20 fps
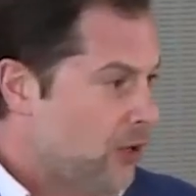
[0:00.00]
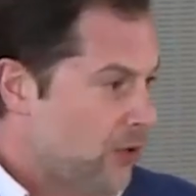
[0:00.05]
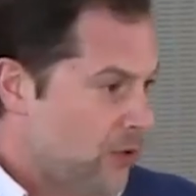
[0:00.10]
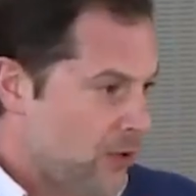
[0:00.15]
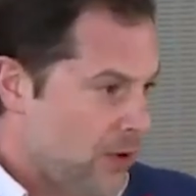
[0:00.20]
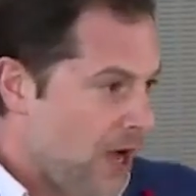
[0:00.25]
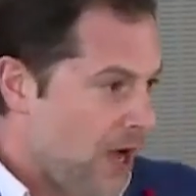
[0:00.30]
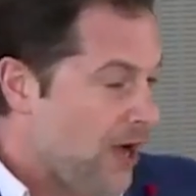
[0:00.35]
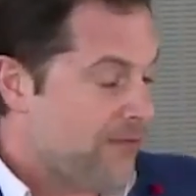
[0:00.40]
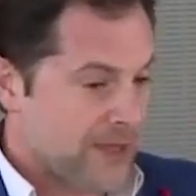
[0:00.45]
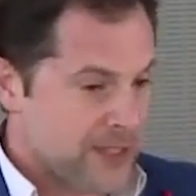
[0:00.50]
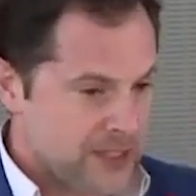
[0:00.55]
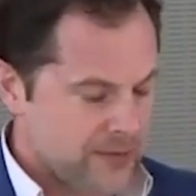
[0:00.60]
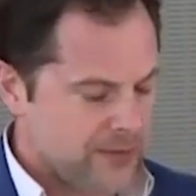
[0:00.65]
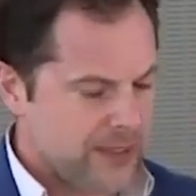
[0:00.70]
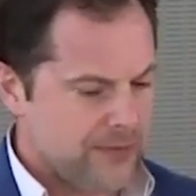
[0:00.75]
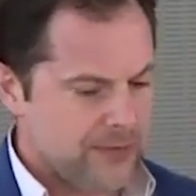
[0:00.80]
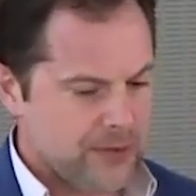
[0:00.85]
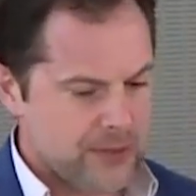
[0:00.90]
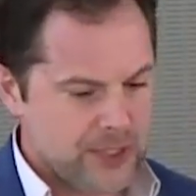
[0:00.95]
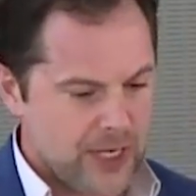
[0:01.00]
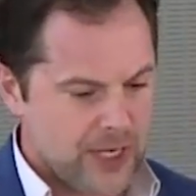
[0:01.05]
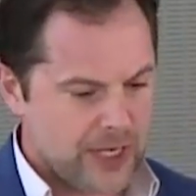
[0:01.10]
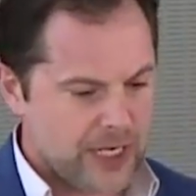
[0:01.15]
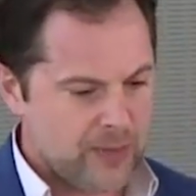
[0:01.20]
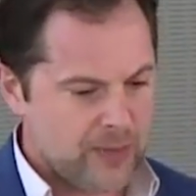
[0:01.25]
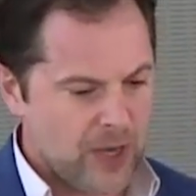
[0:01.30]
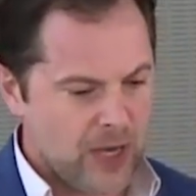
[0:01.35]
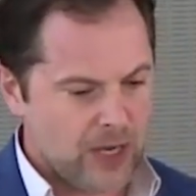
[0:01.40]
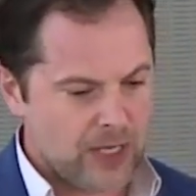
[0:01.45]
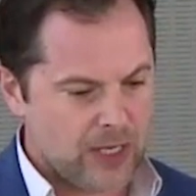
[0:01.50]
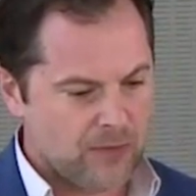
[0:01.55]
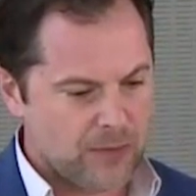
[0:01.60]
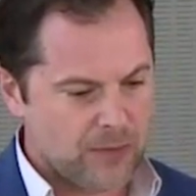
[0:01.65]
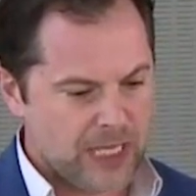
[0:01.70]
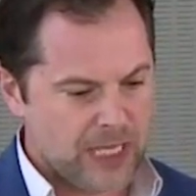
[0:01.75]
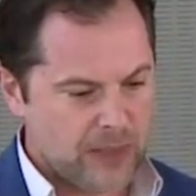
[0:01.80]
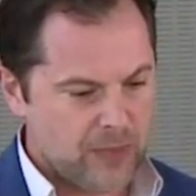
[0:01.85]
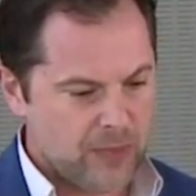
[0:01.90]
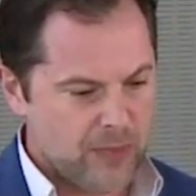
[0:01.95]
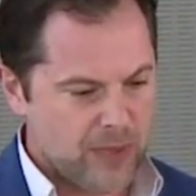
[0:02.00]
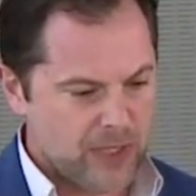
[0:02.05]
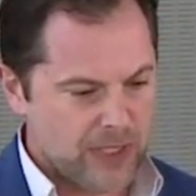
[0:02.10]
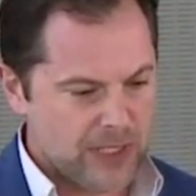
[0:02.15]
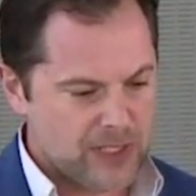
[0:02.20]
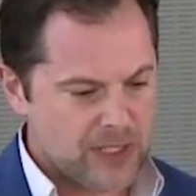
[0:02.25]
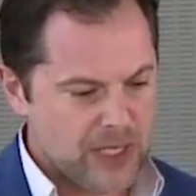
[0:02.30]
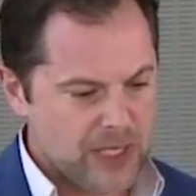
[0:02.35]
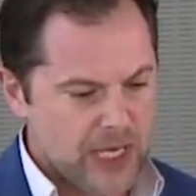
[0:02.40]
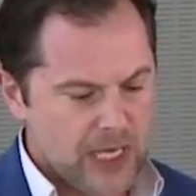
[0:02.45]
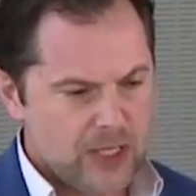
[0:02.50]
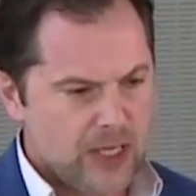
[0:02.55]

or offensively if you're talking about government capabilities.